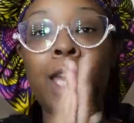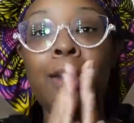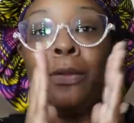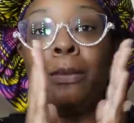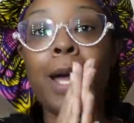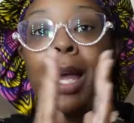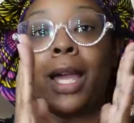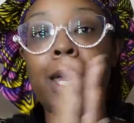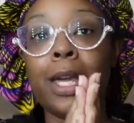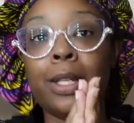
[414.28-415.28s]
if my
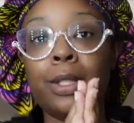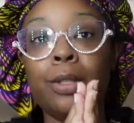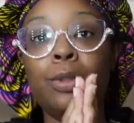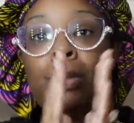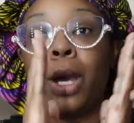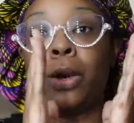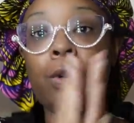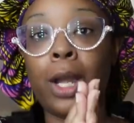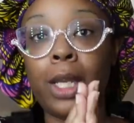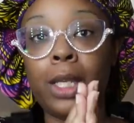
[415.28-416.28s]
attitude, my
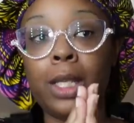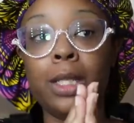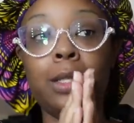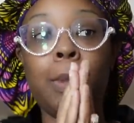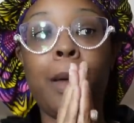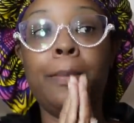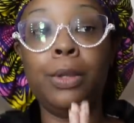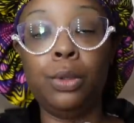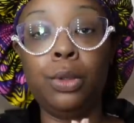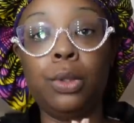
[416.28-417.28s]
crankiness, my
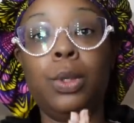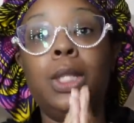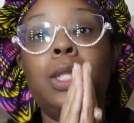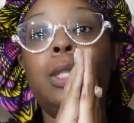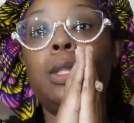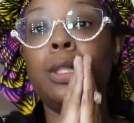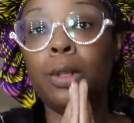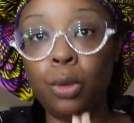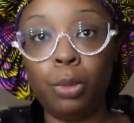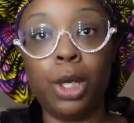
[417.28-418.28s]
mood swings is
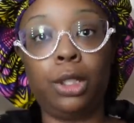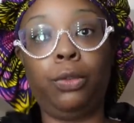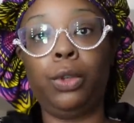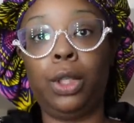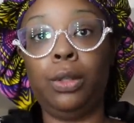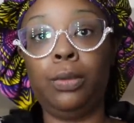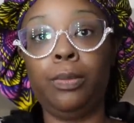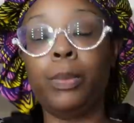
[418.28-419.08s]
too much for you,